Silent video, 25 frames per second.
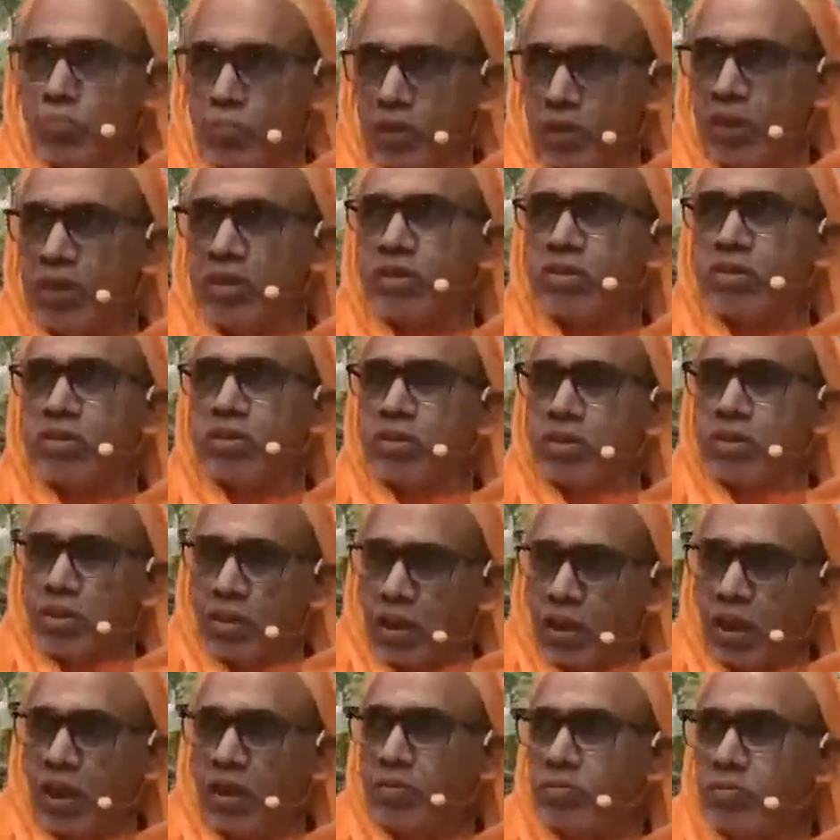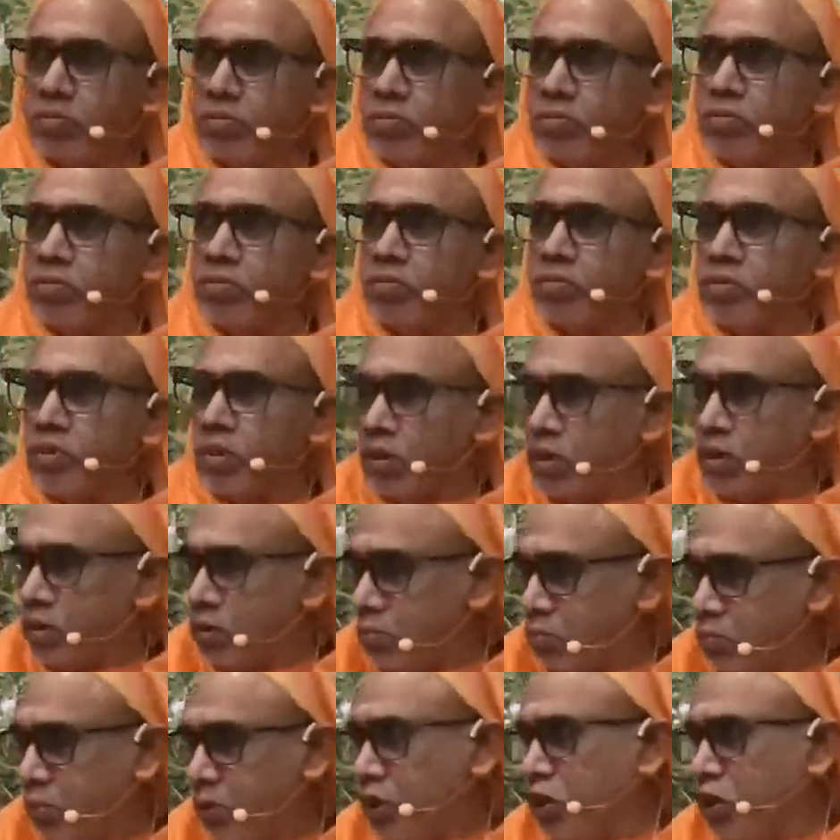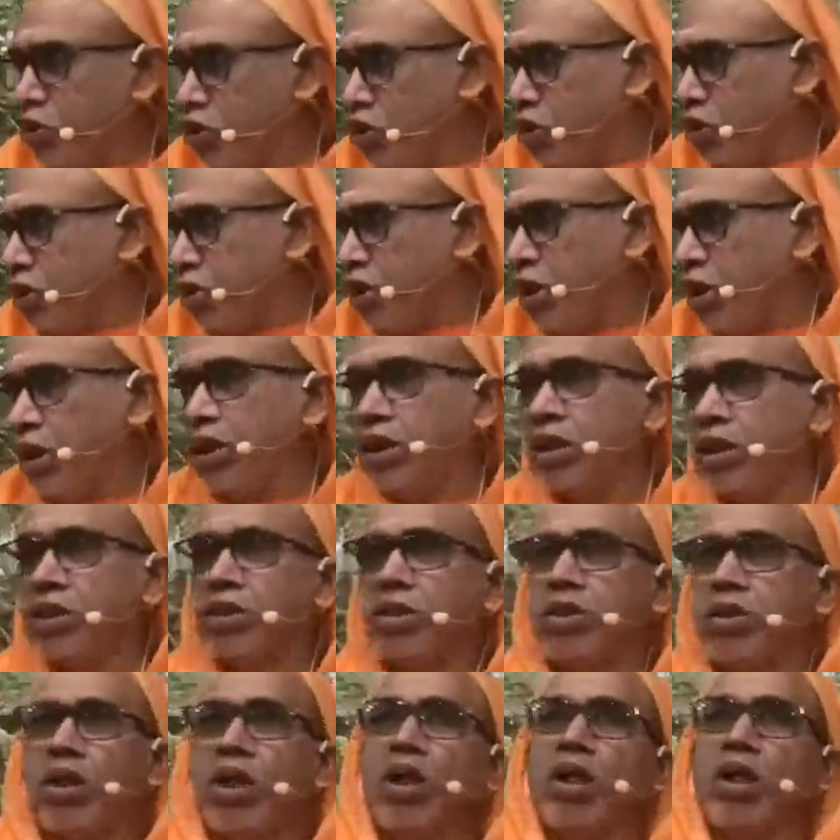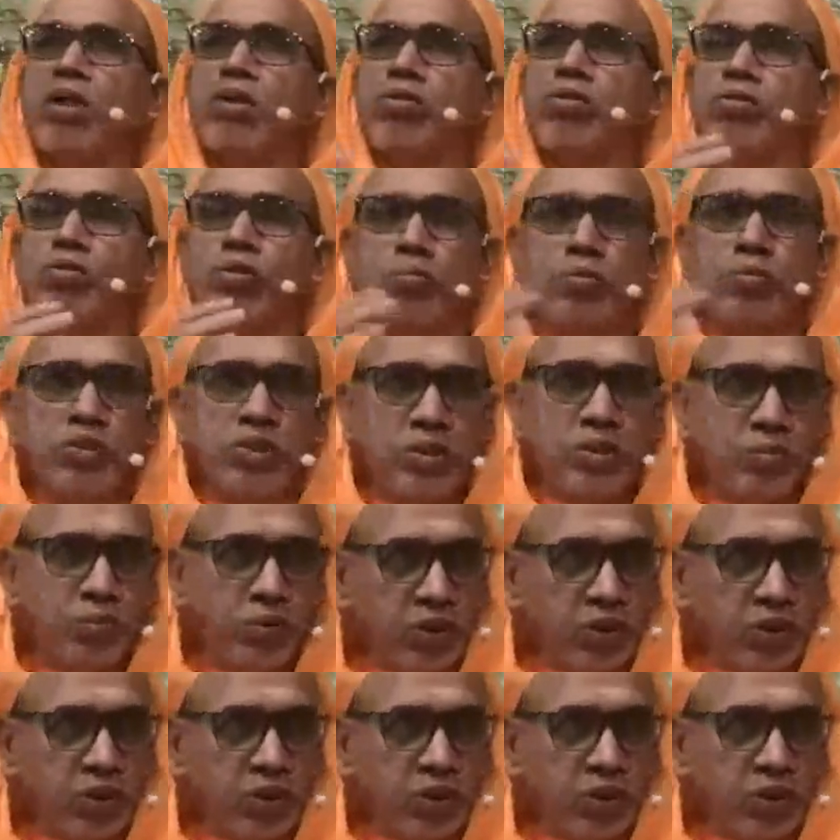Space, time, a speech, and a thought, so much